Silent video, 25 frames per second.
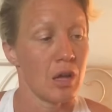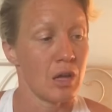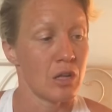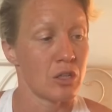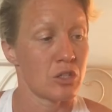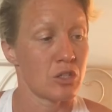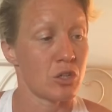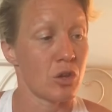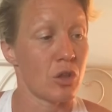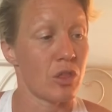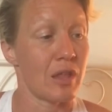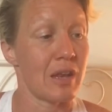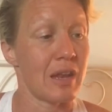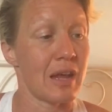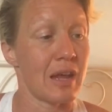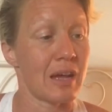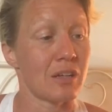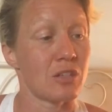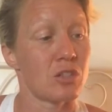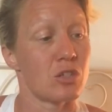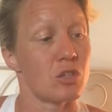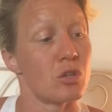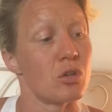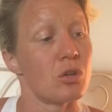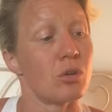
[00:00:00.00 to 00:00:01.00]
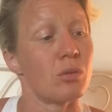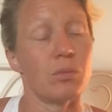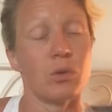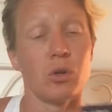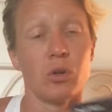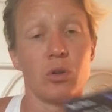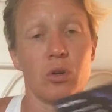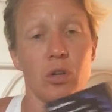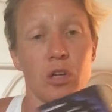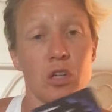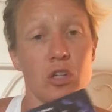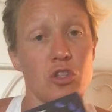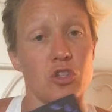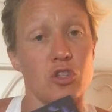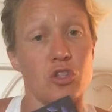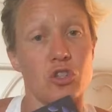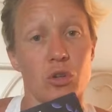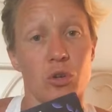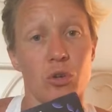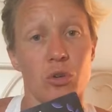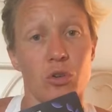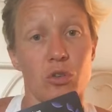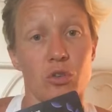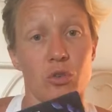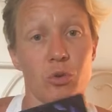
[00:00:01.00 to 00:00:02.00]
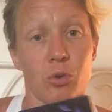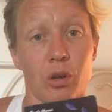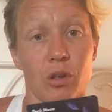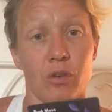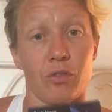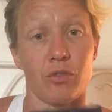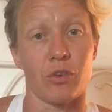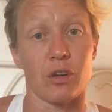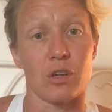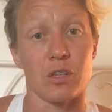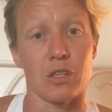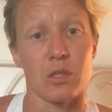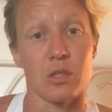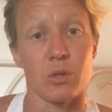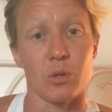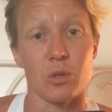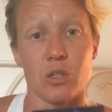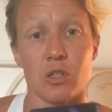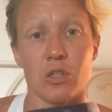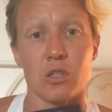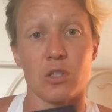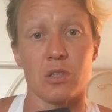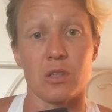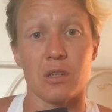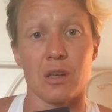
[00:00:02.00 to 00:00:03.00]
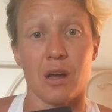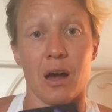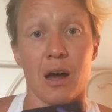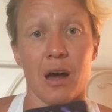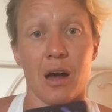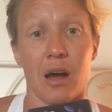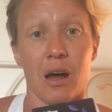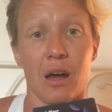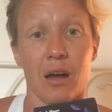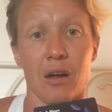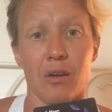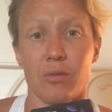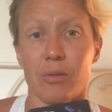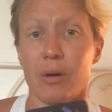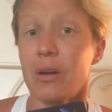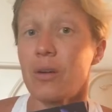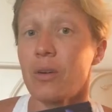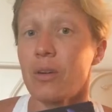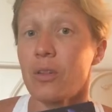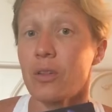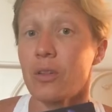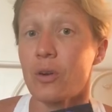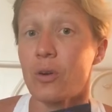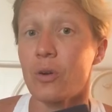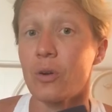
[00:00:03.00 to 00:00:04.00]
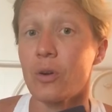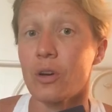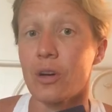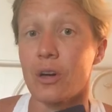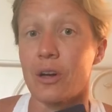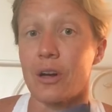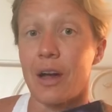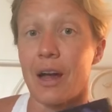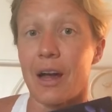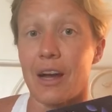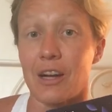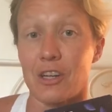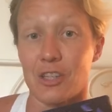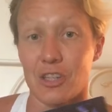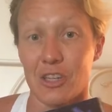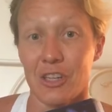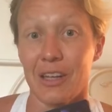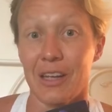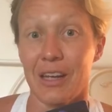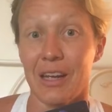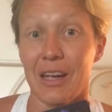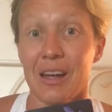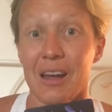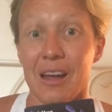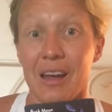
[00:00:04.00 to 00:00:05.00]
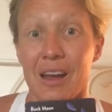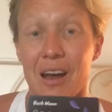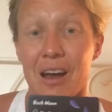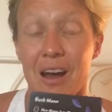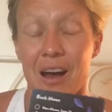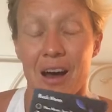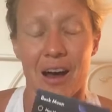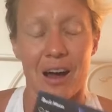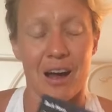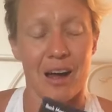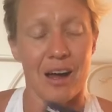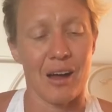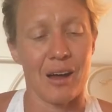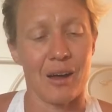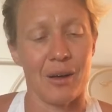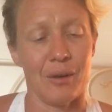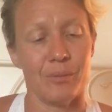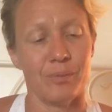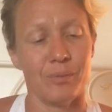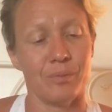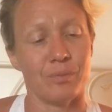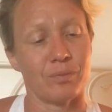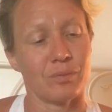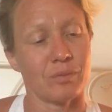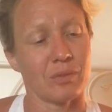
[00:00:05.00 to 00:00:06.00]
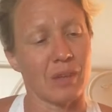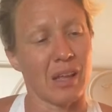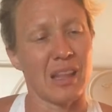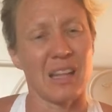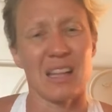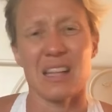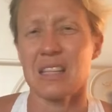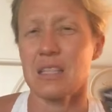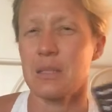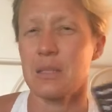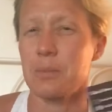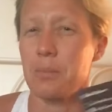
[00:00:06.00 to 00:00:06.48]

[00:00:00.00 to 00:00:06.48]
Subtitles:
So the next new moon is June 21st, which is right around the corner, actually. I think that's